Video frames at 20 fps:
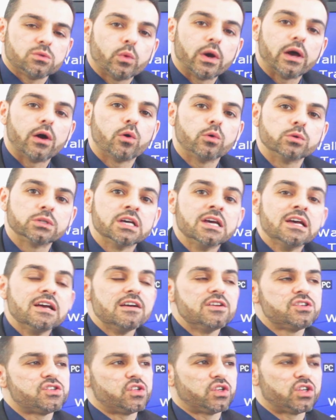world,
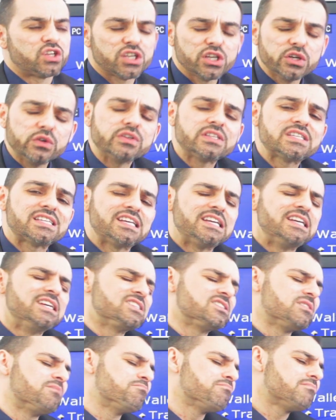security is
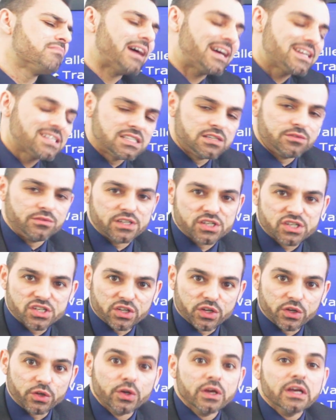a massive
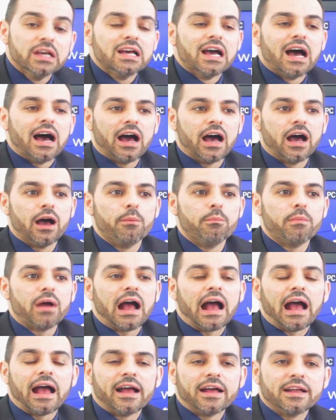issue,
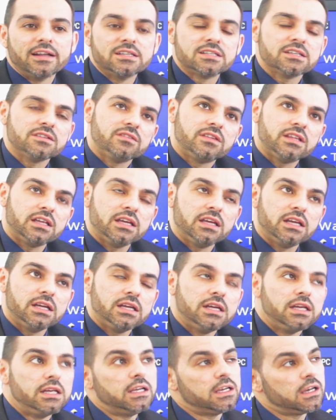and
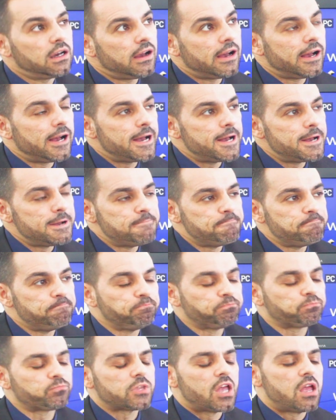the
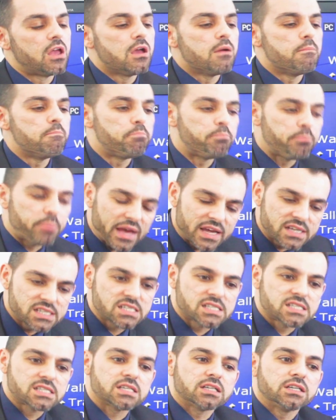
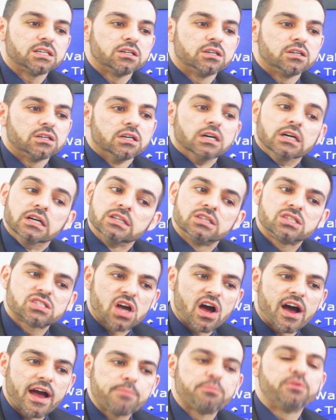best
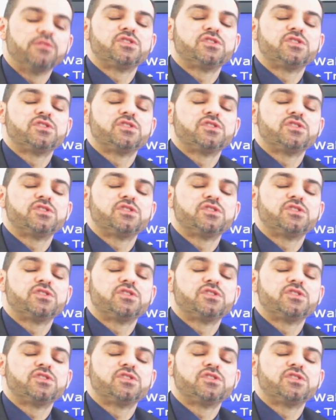type of